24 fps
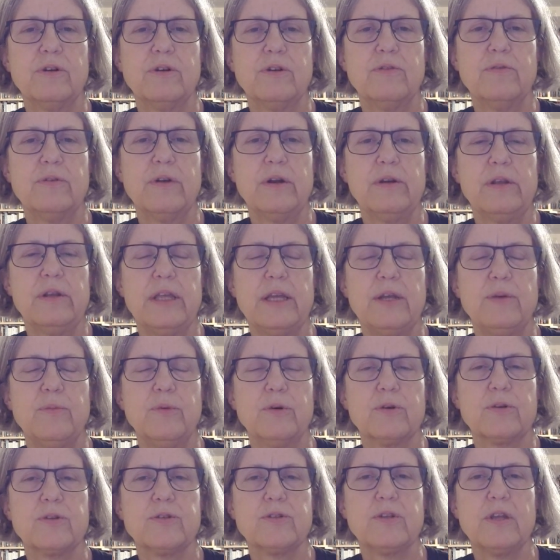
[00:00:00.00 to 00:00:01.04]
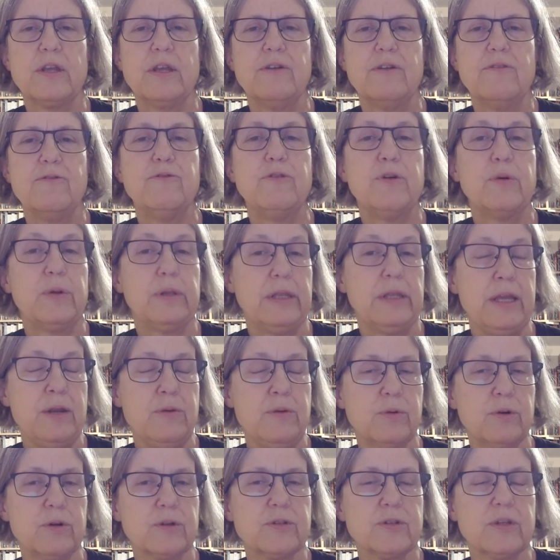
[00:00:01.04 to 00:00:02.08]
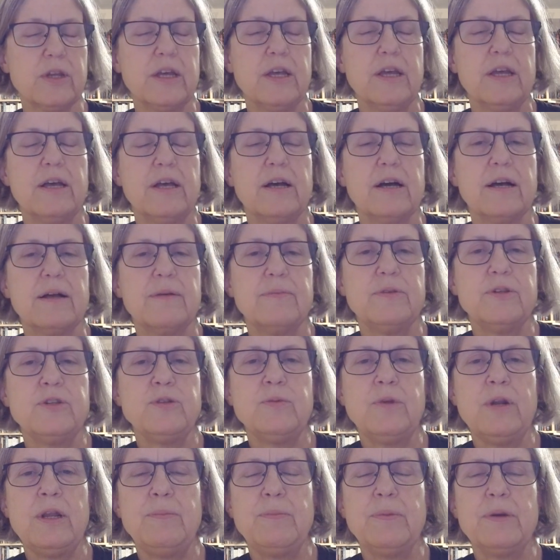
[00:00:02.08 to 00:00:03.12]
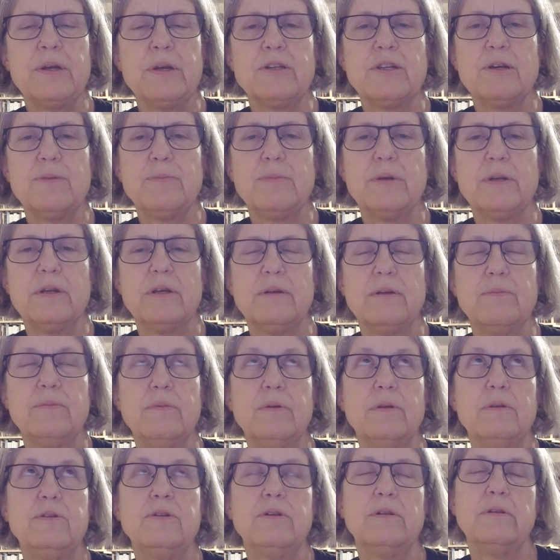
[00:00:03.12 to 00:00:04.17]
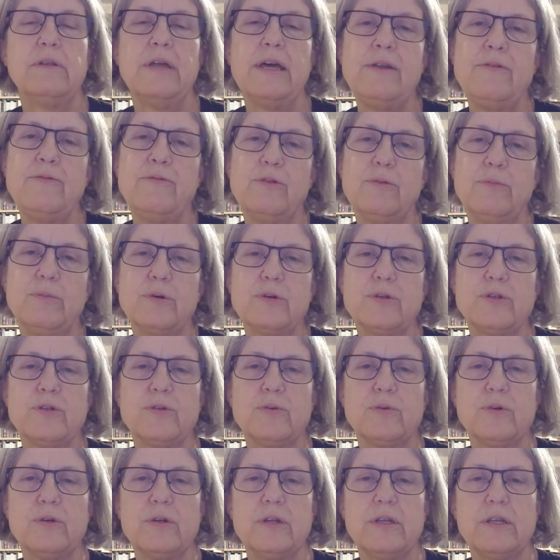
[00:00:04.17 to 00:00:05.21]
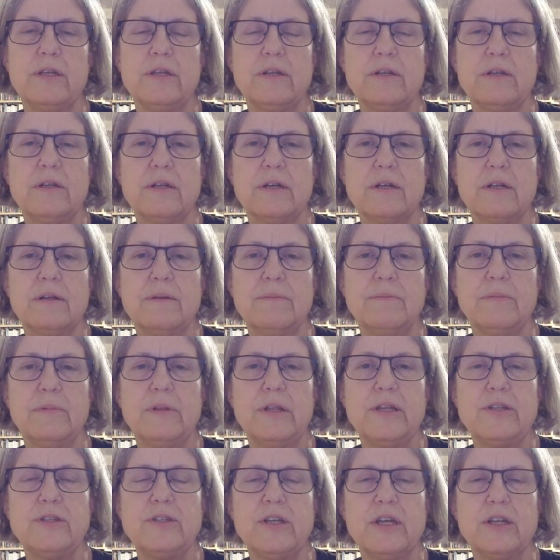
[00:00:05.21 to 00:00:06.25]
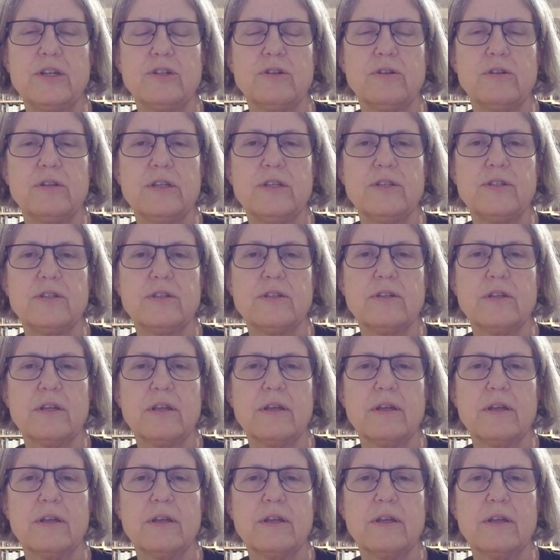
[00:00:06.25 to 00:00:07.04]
very late works. This one I picked up at a delightful bookstore in Los Angeles.